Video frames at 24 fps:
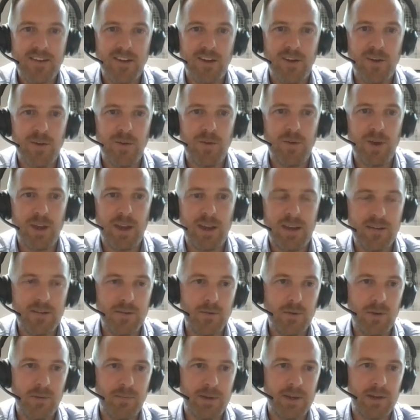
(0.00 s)
So
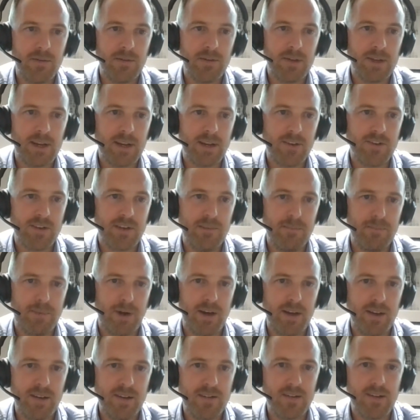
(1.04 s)
it's all about actually
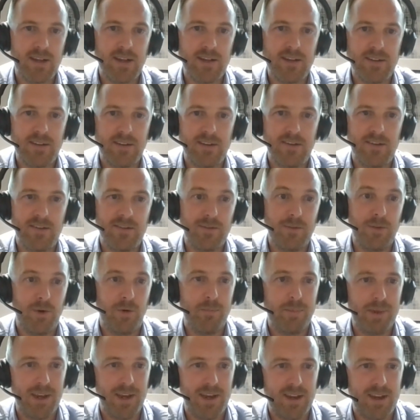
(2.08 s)
mindset and
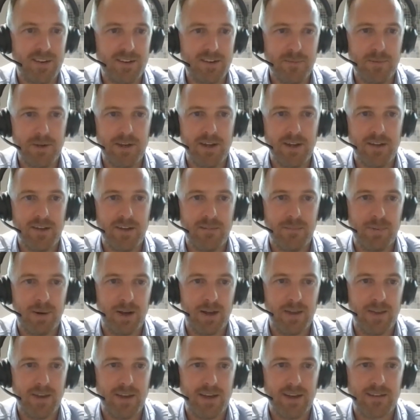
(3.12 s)
not being intimidated
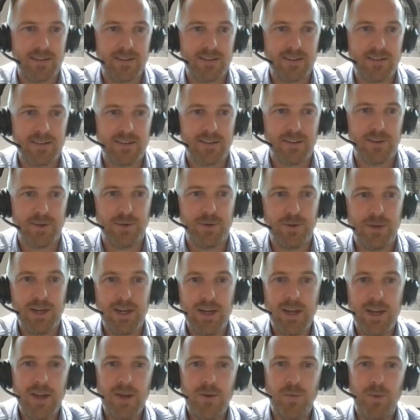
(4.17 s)
by that. So
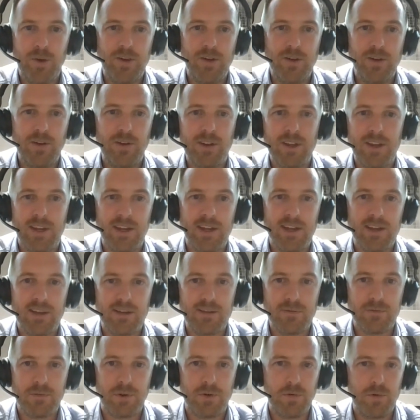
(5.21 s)
when you're looking
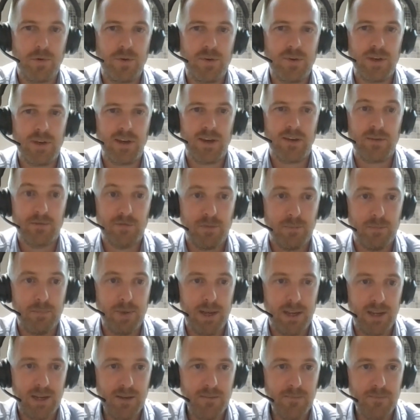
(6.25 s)
at recruiting for
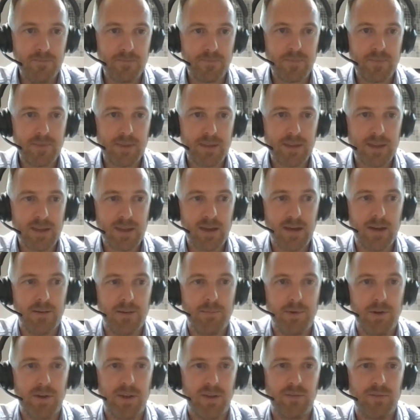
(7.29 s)
me,
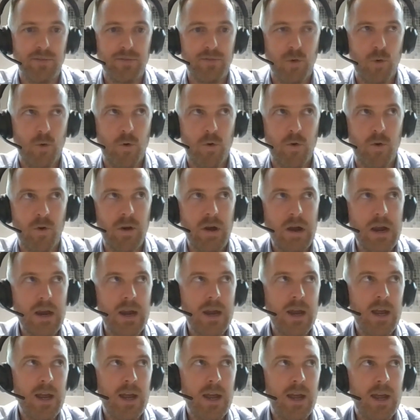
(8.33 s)
I'm looking for